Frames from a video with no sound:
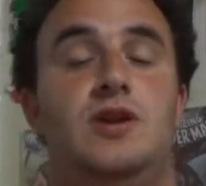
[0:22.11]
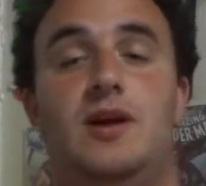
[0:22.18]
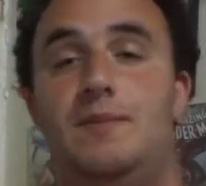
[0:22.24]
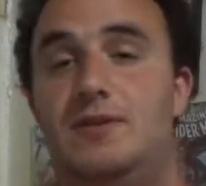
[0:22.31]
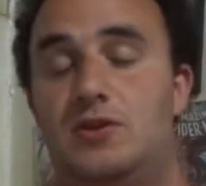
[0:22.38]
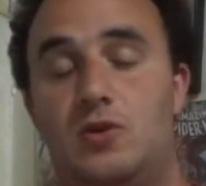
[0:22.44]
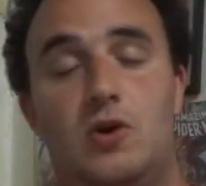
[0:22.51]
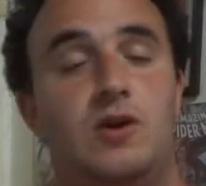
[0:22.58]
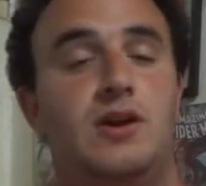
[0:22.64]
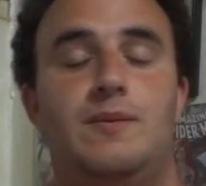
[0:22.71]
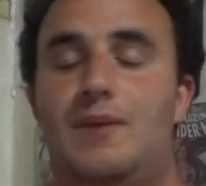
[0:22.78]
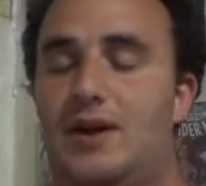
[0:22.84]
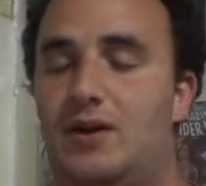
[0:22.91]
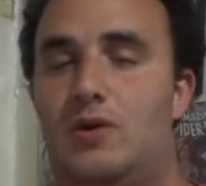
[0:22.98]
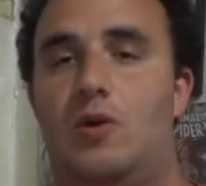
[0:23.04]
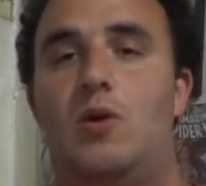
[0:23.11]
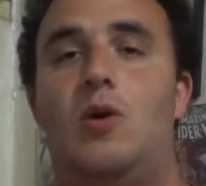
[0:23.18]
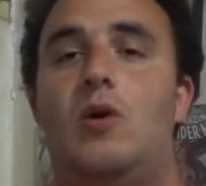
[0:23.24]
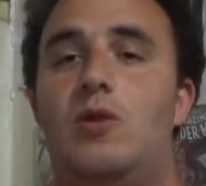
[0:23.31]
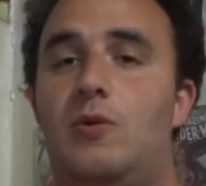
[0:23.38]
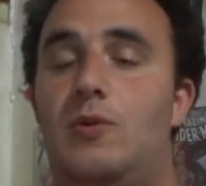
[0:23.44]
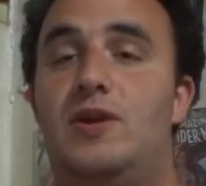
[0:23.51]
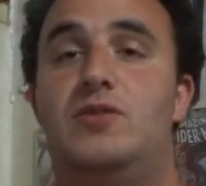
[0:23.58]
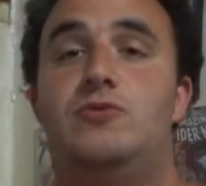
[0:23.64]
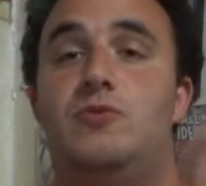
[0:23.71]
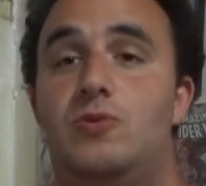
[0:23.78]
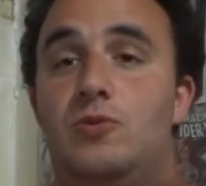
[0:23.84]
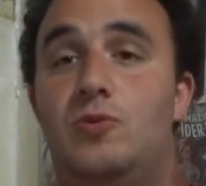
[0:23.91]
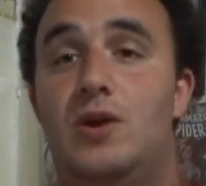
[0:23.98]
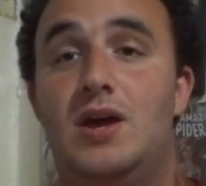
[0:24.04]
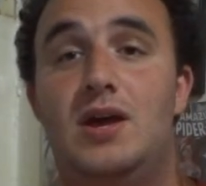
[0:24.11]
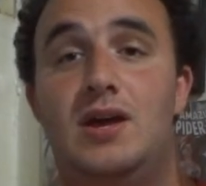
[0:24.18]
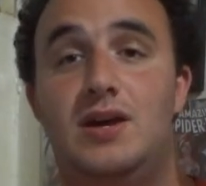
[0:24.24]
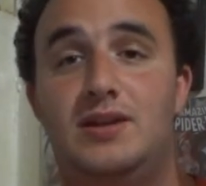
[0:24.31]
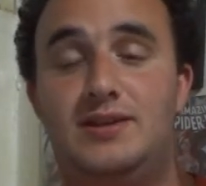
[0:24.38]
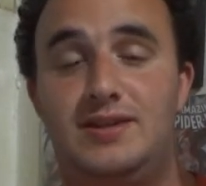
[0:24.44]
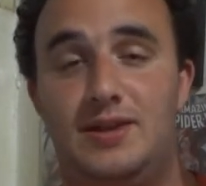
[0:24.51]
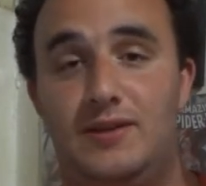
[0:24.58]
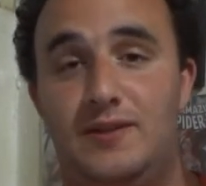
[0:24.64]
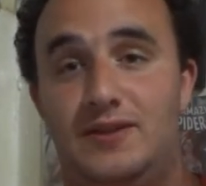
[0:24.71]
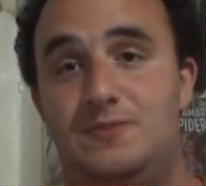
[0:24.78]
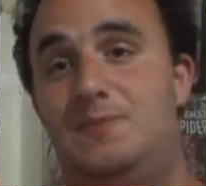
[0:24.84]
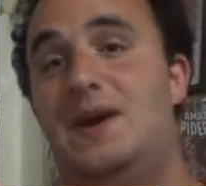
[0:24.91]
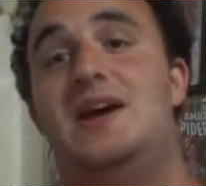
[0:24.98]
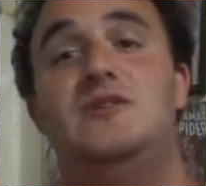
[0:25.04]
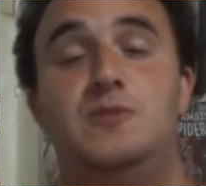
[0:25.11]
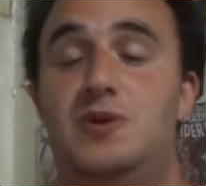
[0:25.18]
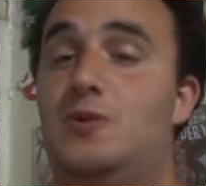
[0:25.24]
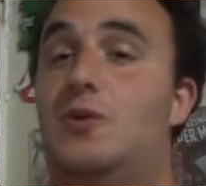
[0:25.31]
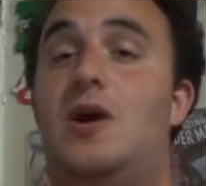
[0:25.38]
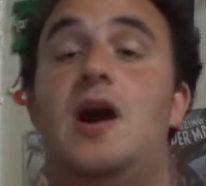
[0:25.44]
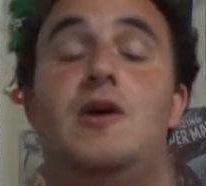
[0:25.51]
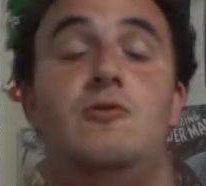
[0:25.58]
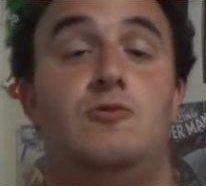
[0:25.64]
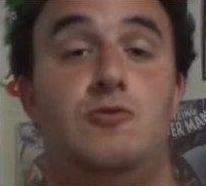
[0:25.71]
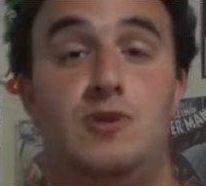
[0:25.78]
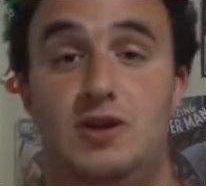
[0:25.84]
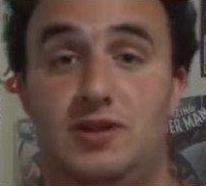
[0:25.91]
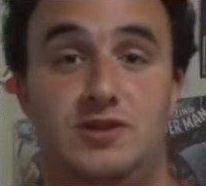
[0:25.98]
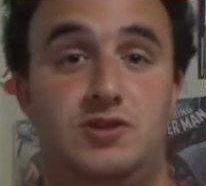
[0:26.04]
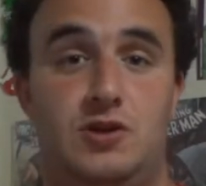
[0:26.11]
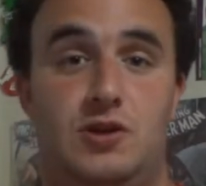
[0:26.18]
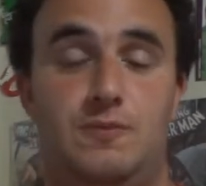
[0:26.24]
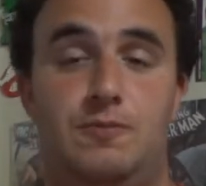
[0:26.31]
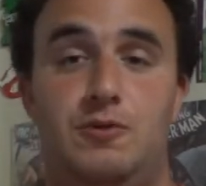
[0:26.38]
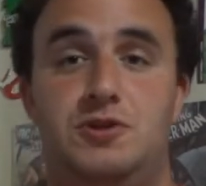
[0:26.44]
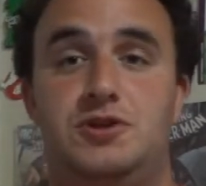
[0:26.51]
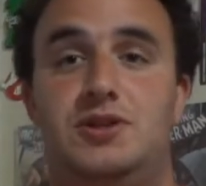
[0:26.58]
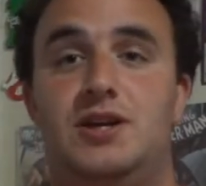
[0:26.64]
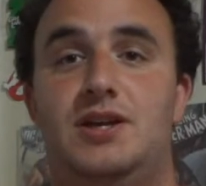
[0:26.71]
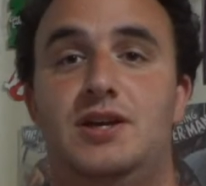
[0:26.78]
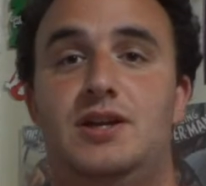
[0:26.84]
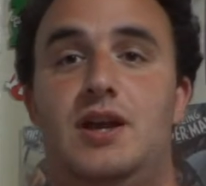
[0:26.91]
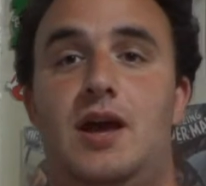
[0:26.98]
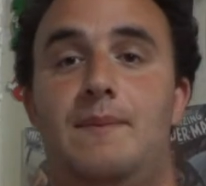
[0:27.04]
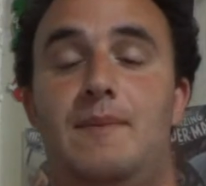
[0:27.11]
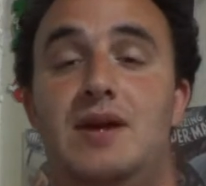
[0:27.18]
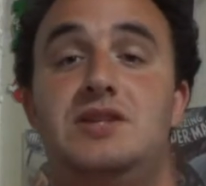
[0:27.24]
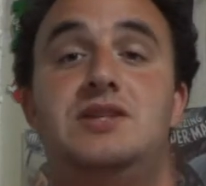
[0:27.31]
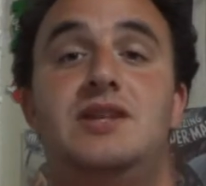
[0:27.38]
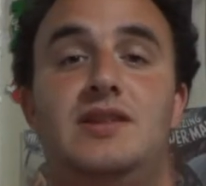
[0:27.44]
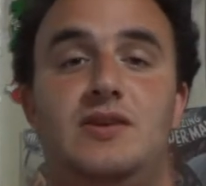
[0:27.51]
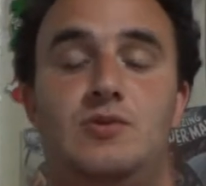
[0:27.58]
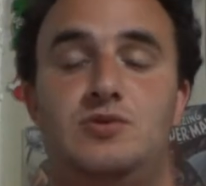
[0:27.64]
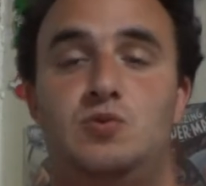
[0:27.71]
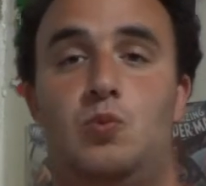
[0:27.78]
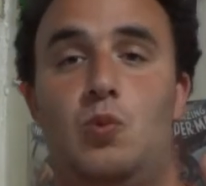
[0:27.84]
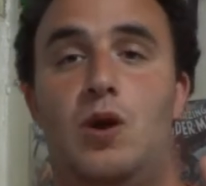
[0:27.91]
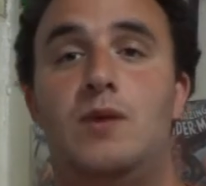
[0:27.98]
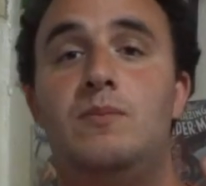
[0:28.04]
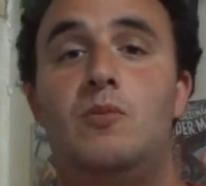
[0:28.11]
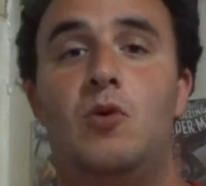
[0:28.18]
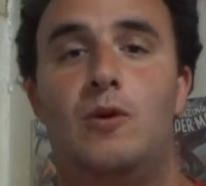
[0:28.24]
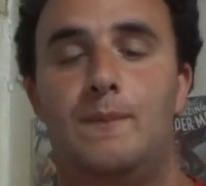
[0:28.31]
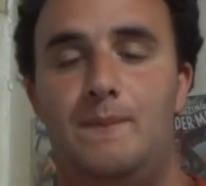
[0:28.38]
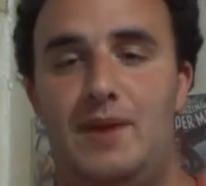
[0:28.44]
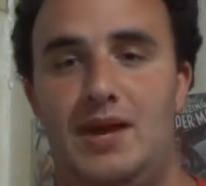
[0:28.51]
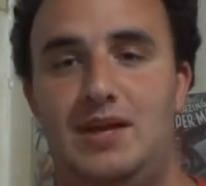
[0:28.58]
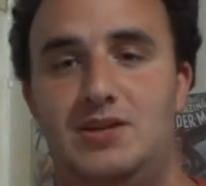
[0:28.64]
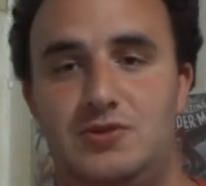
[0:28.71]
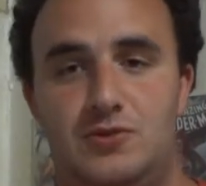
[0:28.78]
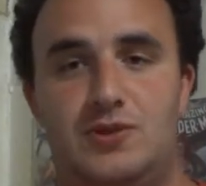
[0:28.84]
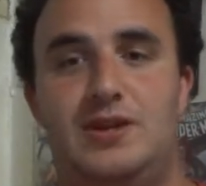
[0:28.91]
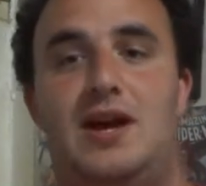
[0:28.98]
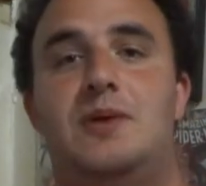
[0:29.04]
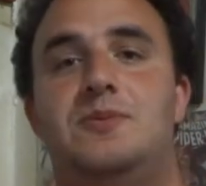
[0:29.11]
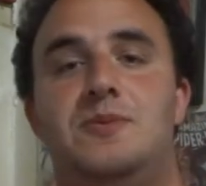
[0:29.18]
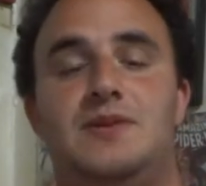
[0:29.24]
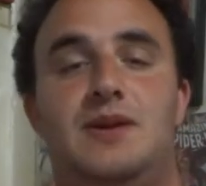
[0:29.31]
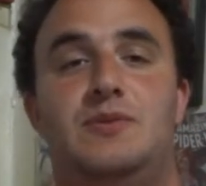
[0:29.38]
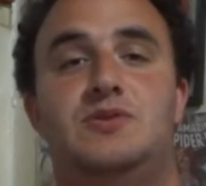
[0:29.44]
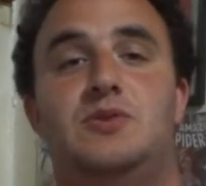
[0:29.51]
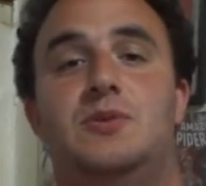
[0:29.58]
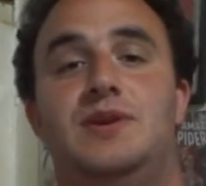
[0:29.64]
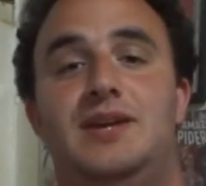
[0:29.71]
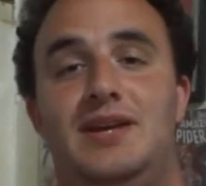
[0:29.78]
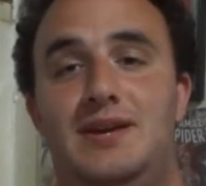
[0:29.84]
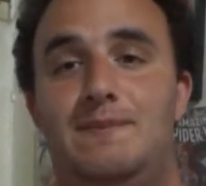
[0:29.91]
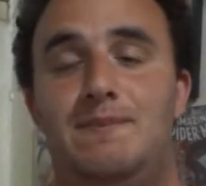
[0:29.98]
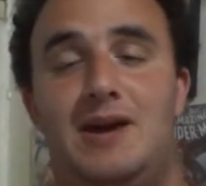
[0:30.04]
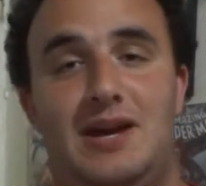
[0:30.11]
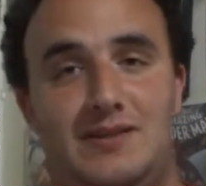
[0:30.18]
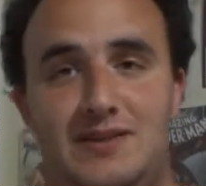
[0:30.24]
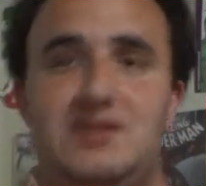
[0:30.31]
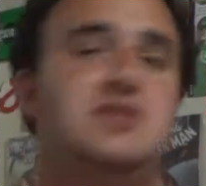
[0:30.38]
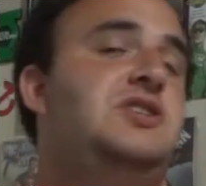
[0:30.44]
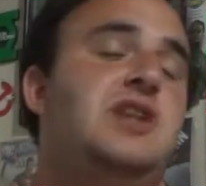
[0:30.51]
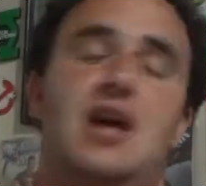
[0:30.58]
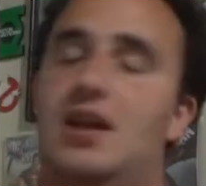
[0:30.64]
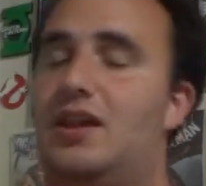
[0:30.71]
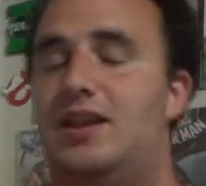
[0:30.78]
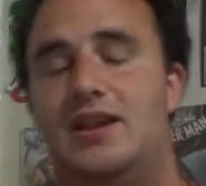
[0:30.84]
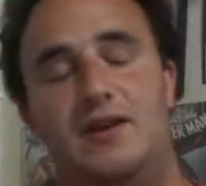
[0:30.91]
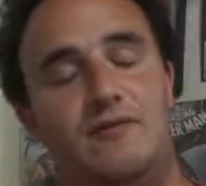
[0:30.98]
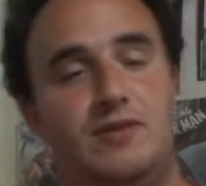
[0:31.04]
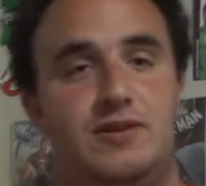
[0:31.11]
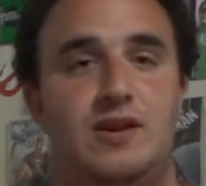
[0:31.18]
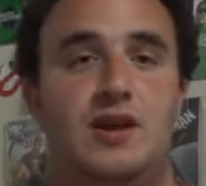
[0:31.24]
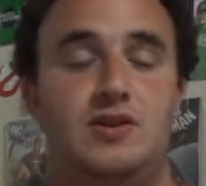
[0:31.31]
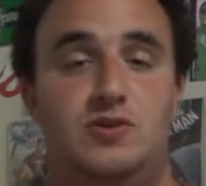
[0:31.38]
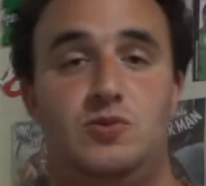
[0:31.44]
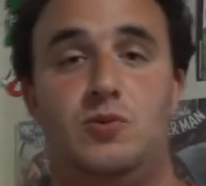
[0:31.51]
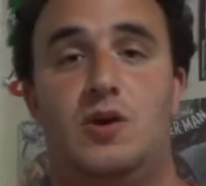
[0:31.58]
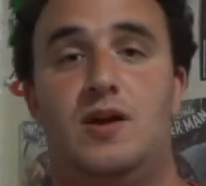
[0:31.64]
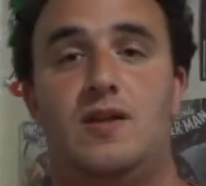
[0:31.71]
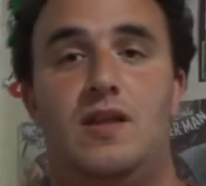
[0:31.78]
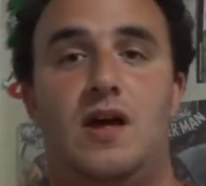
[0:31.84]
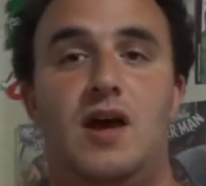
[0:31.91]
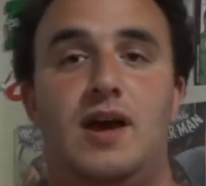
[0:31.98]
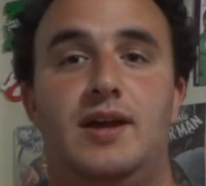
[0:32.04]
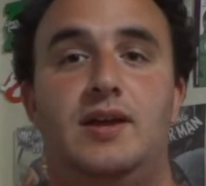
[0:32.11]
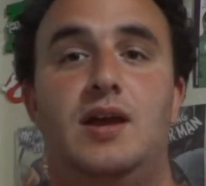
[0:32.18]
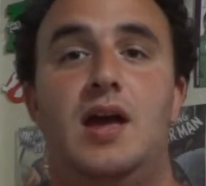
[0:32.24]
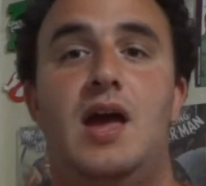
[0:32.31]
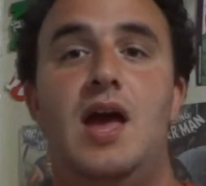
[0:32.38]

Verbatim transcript: I've been talking about it all the way through till this past week, where I really started pushing it, and I mentioned that there was one more major announcement that was going to impact this channel and everything I do online,